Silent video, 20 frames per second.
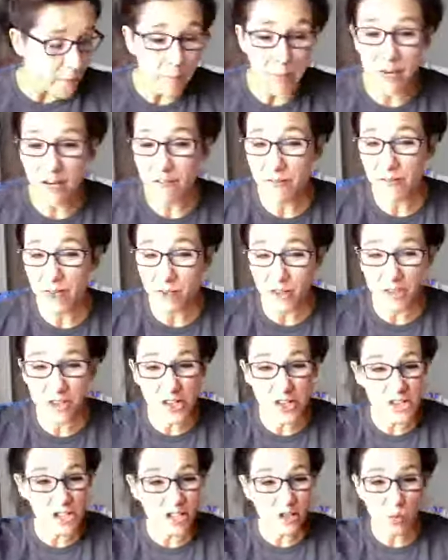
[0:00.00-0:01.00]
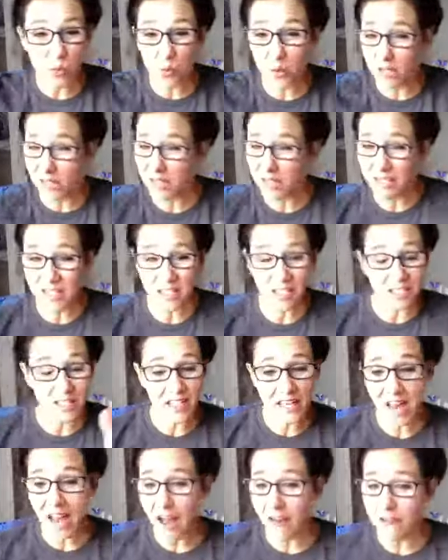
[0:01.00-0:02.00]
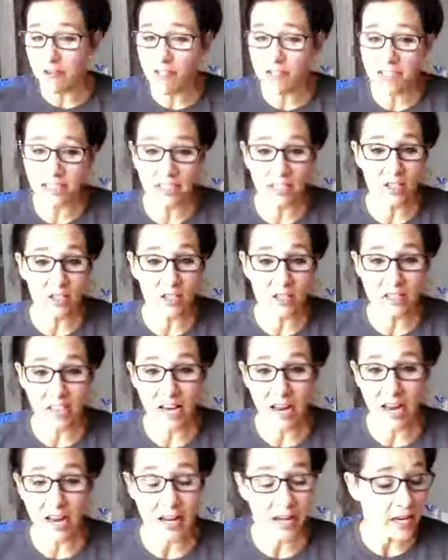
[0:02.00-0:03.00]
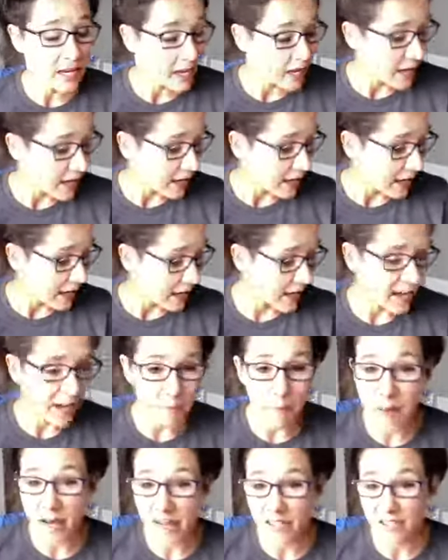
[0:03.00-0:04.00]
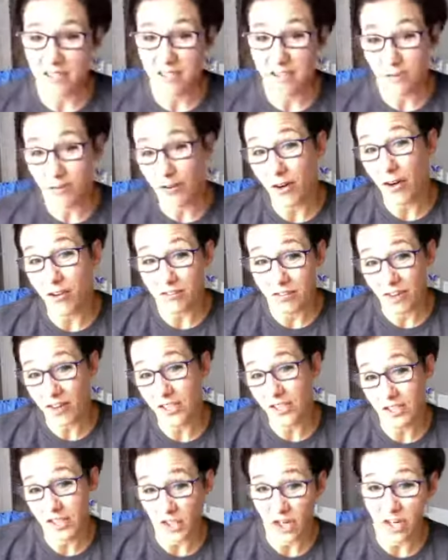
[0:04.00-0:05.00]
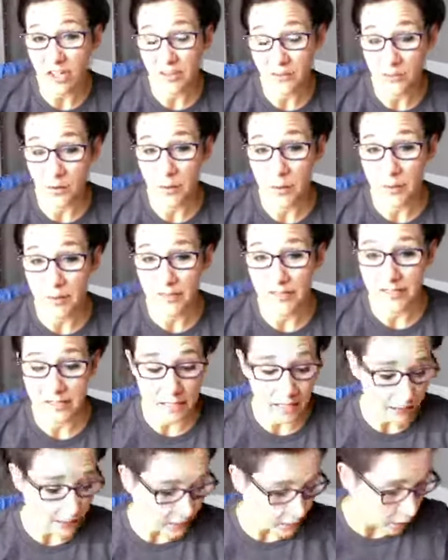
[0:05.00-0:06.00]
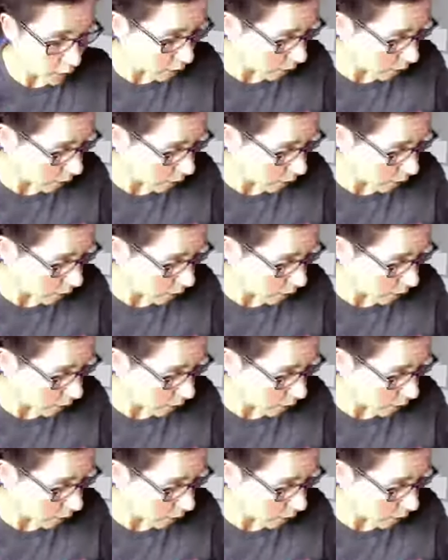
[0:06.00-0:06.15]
But if you're just willy-nilly every single day, it makes for a very stressful business,